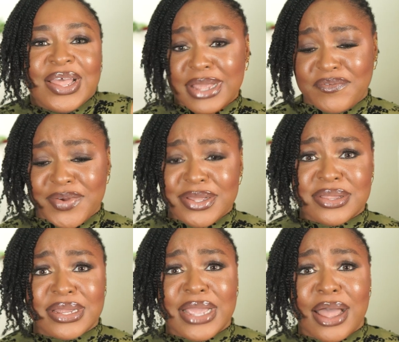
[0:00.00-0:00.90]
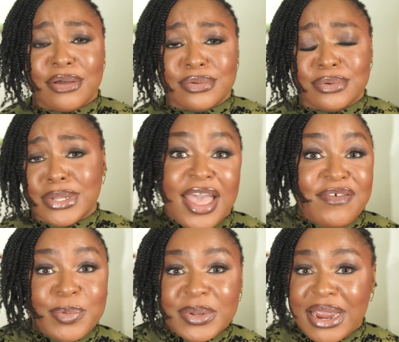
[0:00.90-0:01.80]
Their friends say they are good.
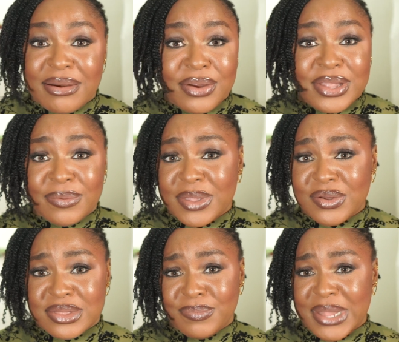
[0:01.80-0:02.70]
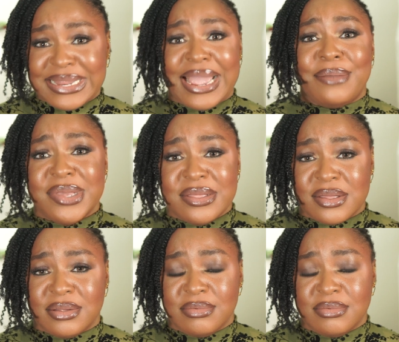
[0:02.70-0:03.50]
Everybody around them tells them that they are amazing.